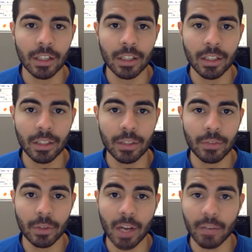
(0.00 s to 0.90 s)
if
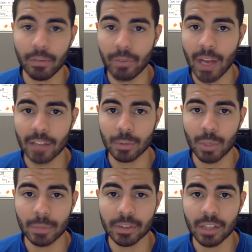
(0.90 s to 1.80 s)
you don't have a fast
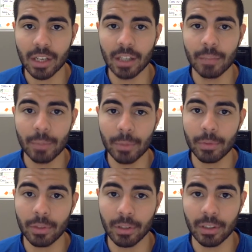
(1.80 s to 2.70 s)
website, people
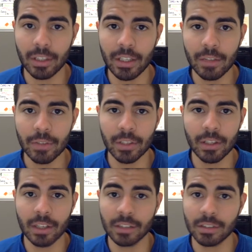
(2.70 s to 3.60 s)
are going to leave. And
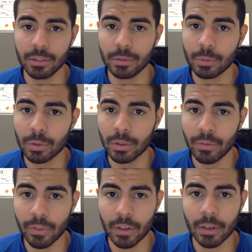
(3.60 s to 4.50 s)
as a good rule of
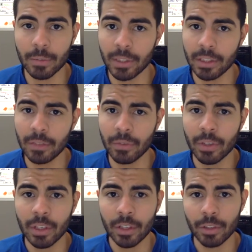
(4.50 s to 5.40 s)
thumb, if
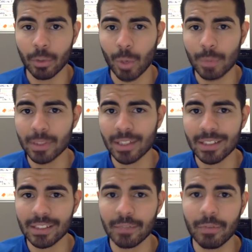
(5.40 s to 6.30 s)
your website
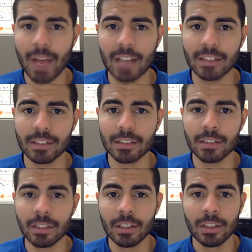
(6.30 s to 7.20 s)
isn't
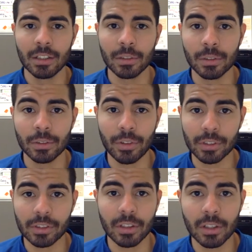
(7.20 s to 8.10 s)
faster or it
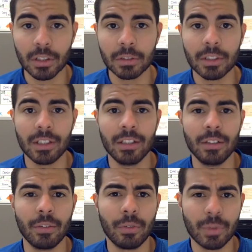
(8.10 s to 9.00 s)
doesn't load
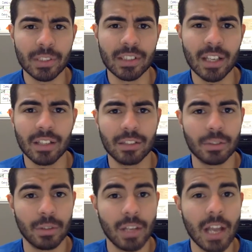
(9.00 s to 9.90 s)
in 3 seconds
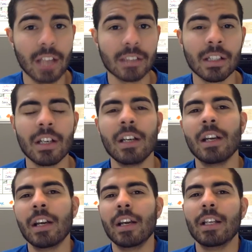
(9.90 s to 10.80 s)
or less,
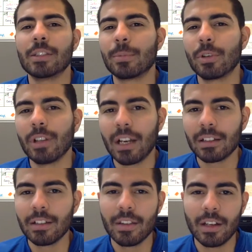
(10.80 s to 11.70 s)
it's more
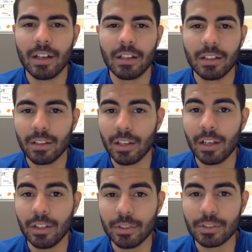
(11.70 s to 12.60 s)
likely that a
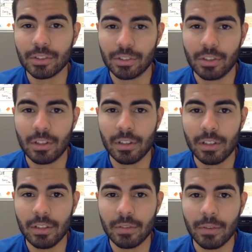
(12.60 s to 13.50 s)
user is going to
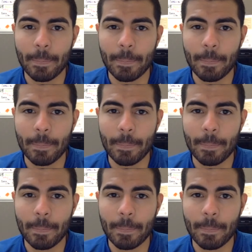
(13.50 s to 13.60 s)
leave.